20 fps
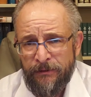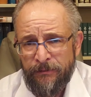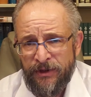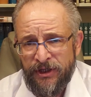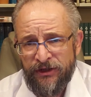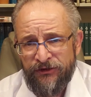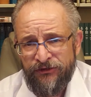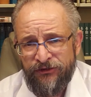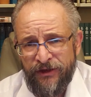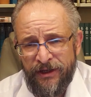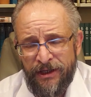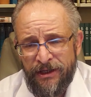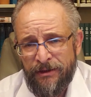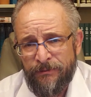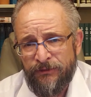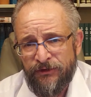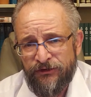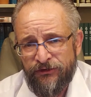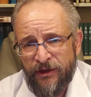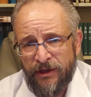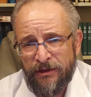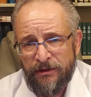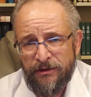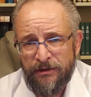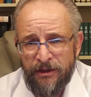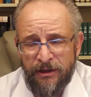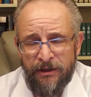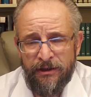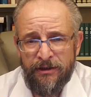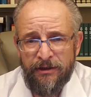But it seems
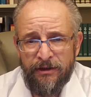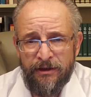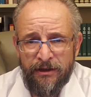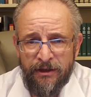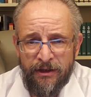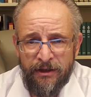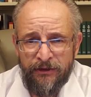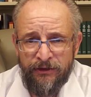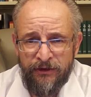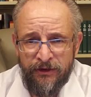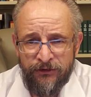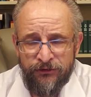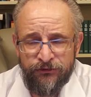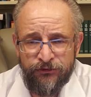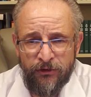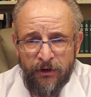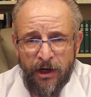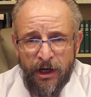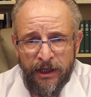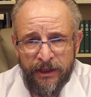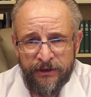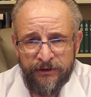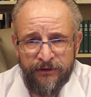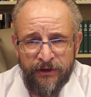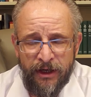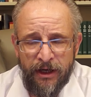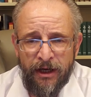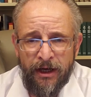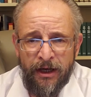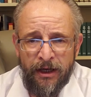that in these trying
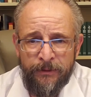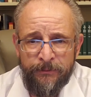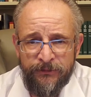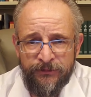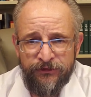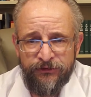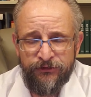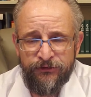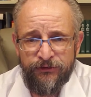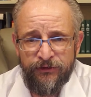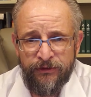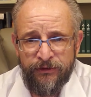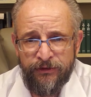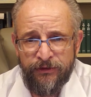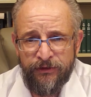times,